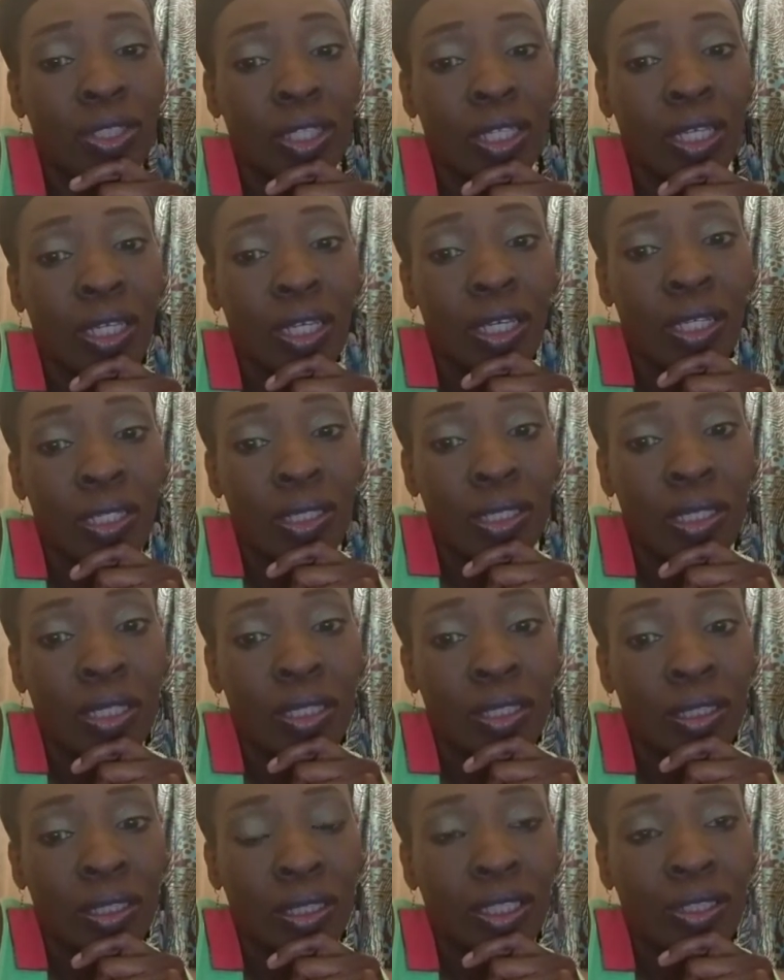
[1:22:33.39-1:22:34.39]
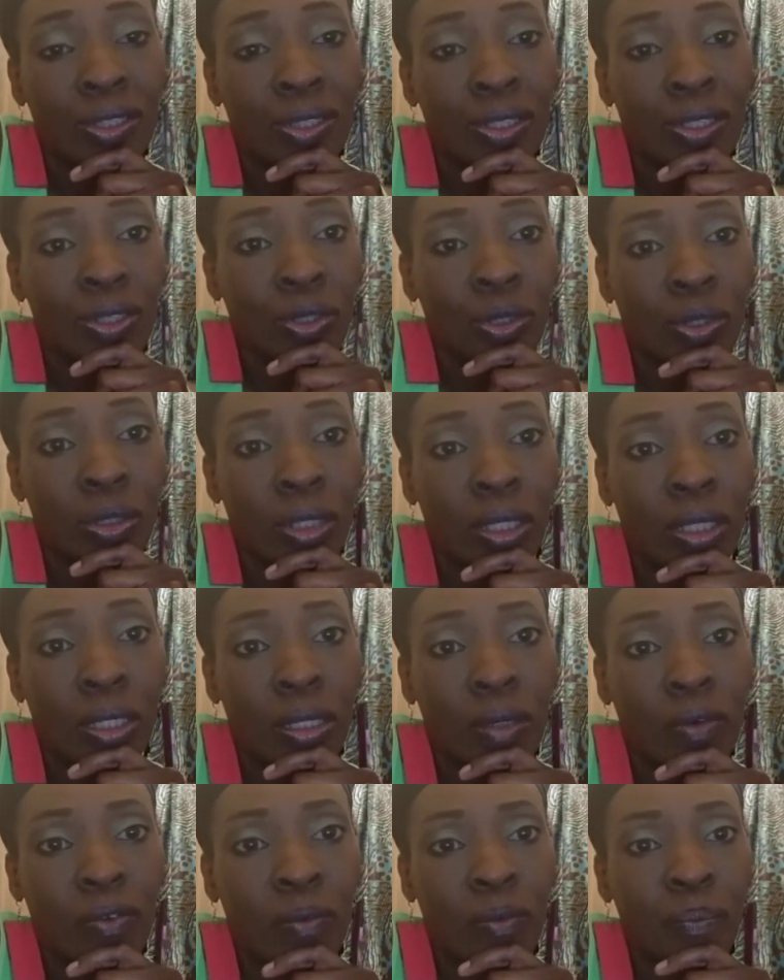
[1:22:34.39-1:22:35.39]
thing as unconditional
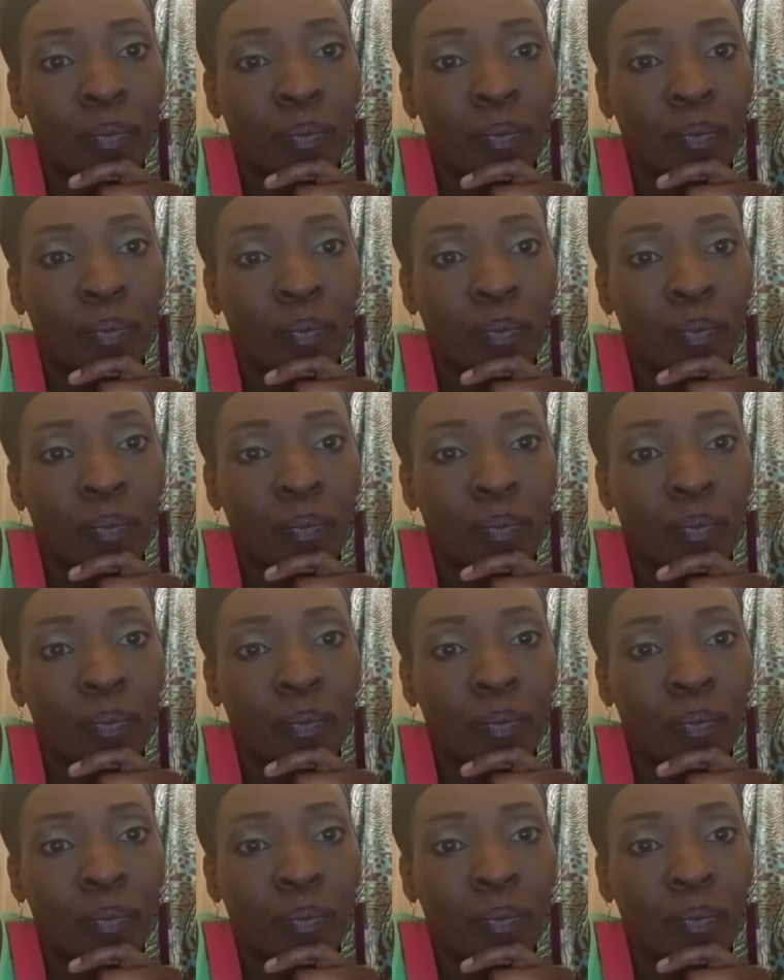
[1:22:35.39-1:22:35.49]
love.